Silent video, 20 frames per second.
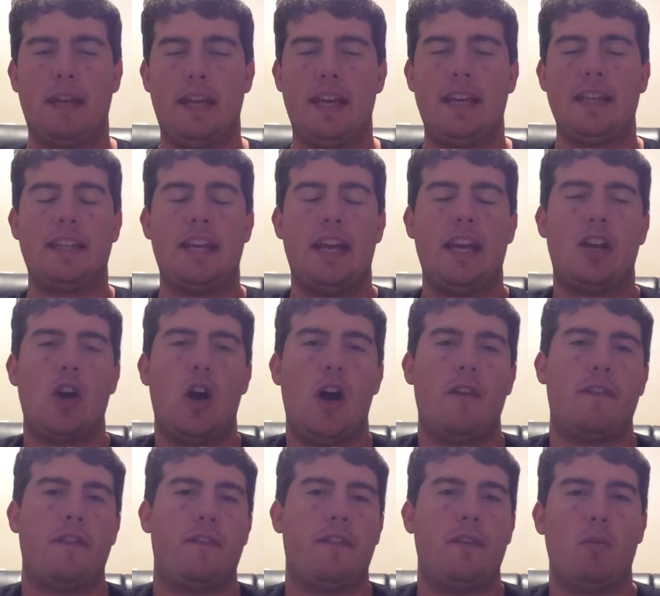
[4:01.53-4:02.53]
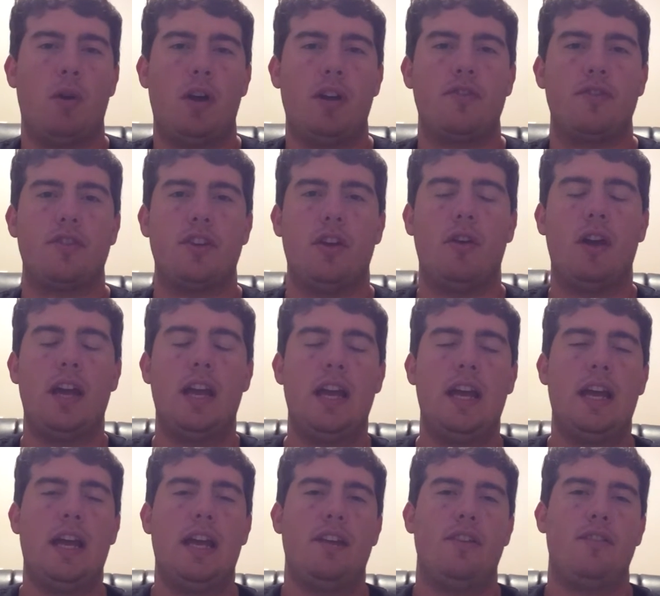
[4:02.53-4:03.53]
he can take off if he wants to.
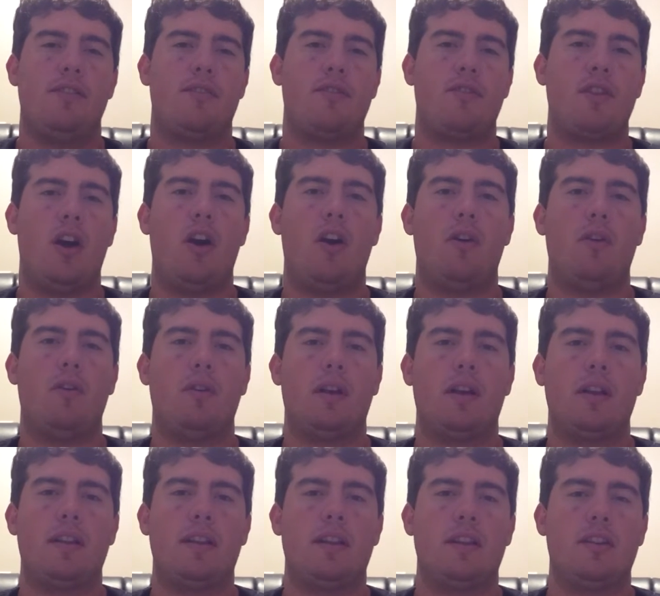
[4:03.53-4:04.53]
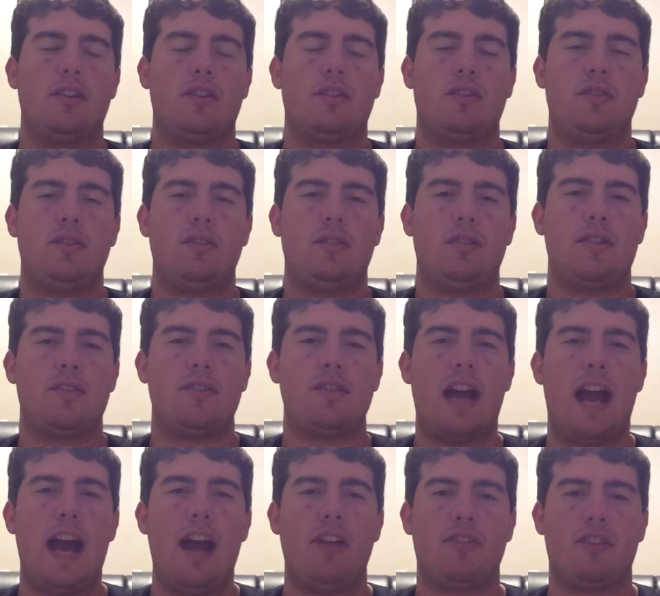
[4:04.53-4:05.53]
So the
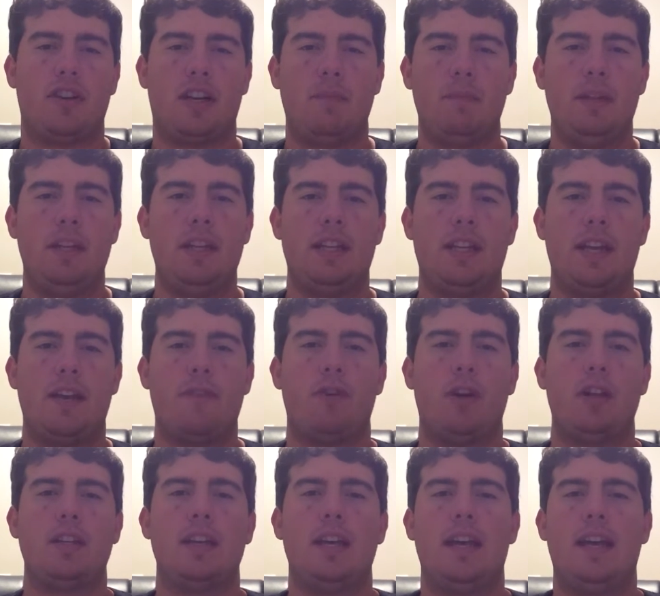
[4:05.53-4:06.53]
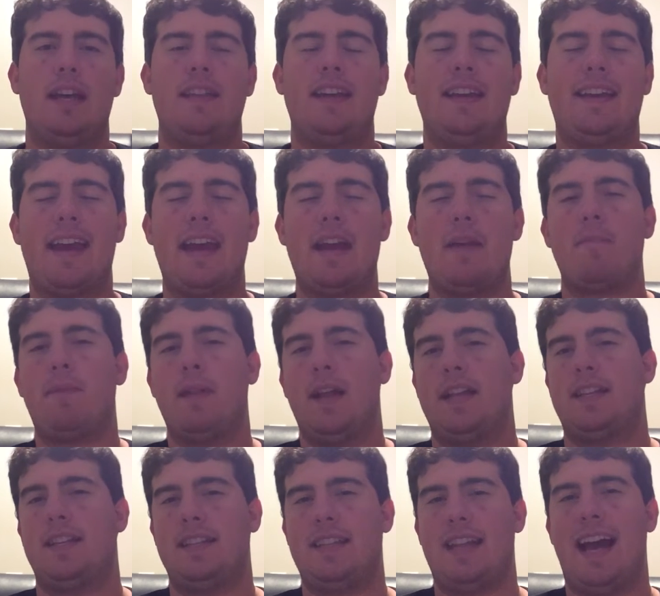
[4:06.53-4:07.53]
styles are completely different. The game
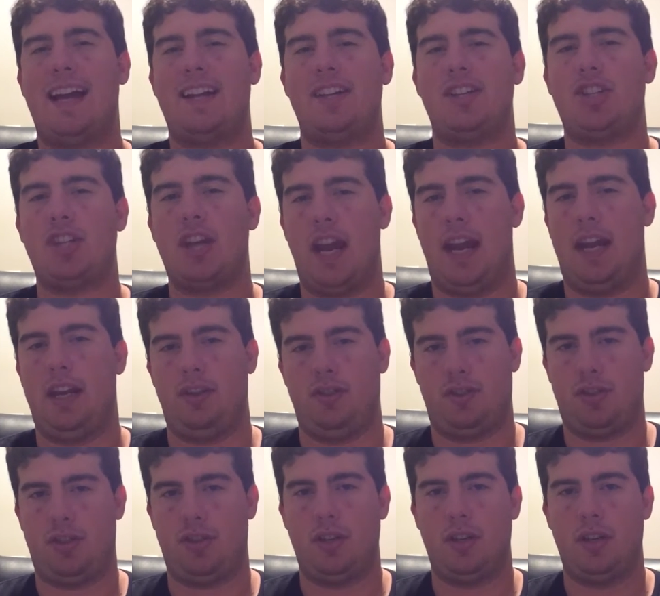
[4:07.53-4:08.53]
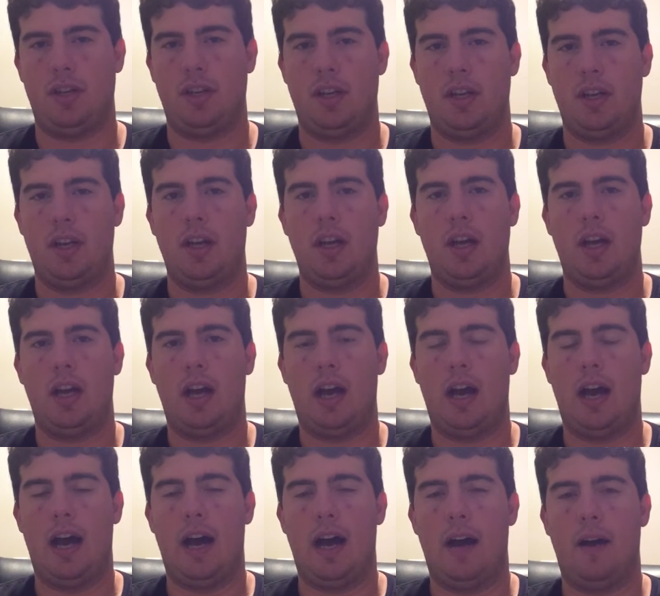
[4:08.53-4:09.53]
plan did not change
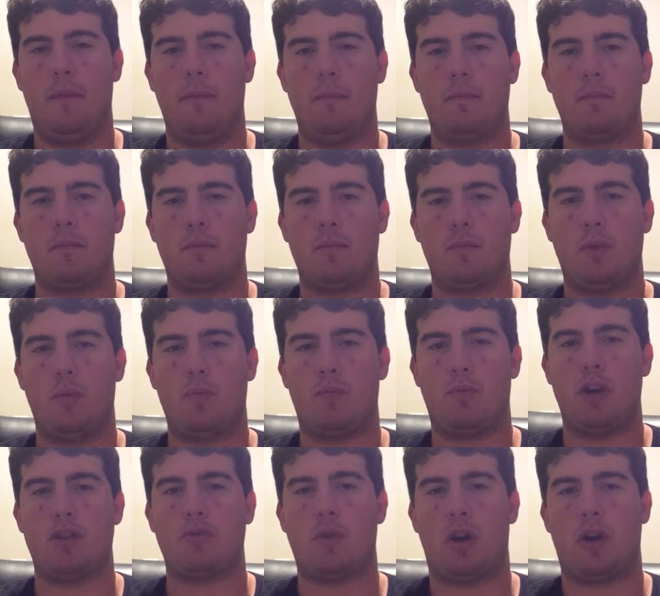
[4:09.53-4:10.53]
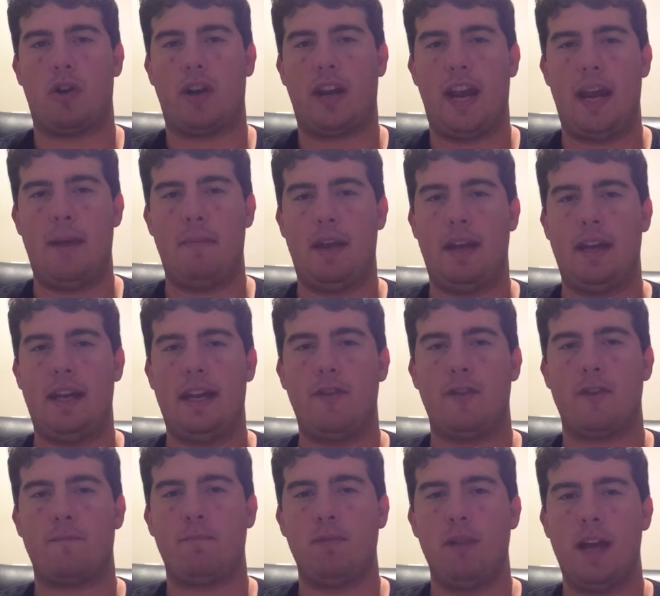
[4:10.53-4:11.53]
when Bridgewater came in. He
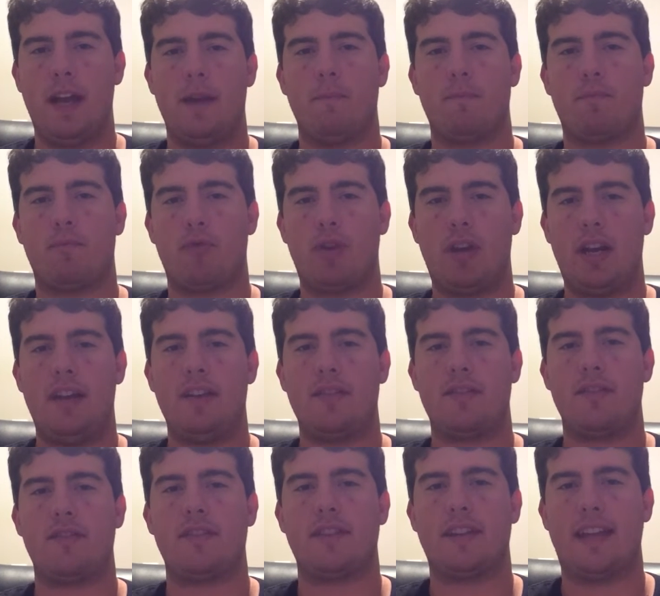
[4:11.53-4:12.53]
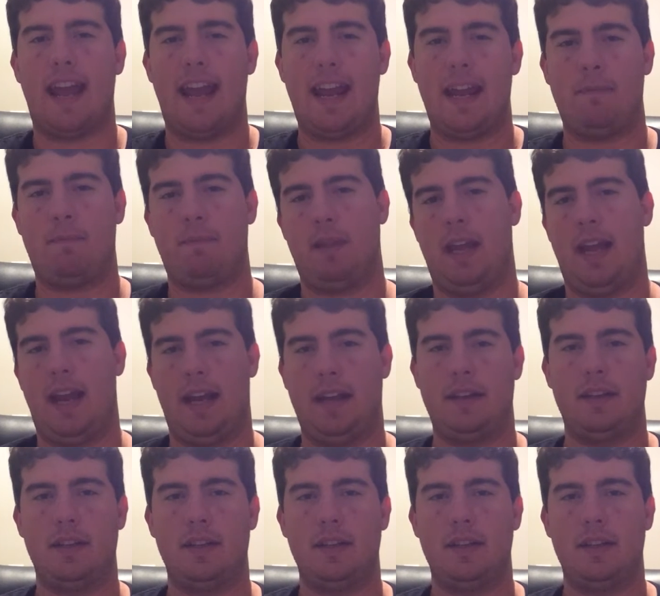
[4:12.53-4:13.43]
was playing Brees' game plan.